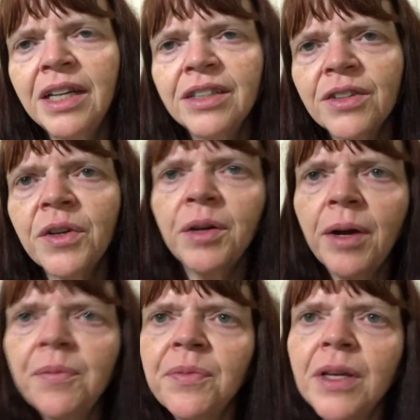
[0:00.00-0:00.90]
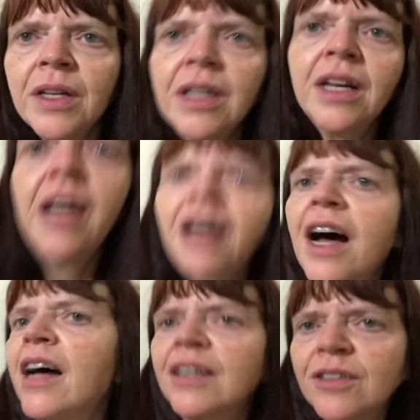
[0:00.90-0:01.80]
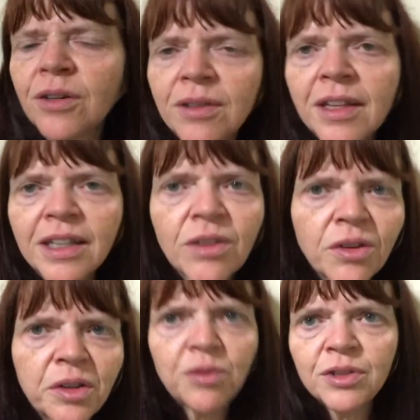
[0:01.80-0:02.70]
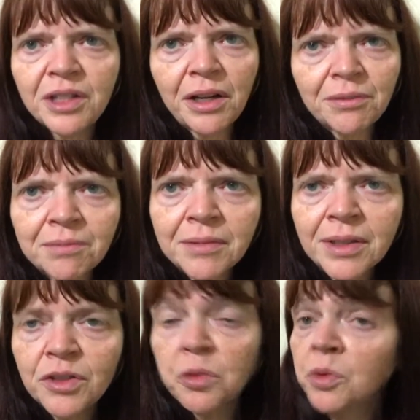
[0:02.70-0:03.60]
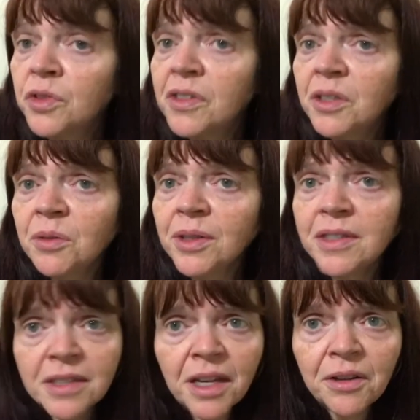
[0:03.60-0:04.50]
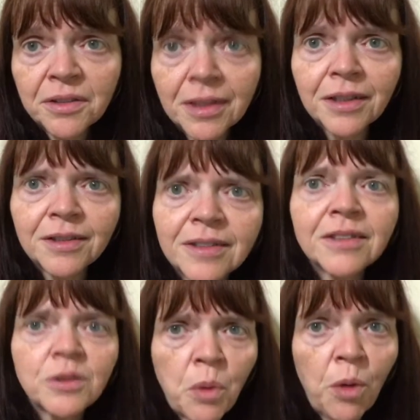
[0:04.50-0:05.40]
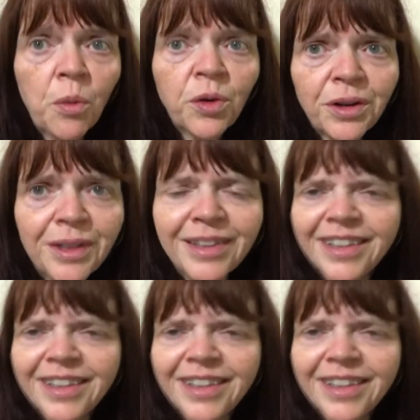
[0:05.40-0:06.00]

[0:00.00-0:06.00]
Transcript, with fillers: So anyway, so I think it all evens out. So we'll see what the scale says tomorrow morning.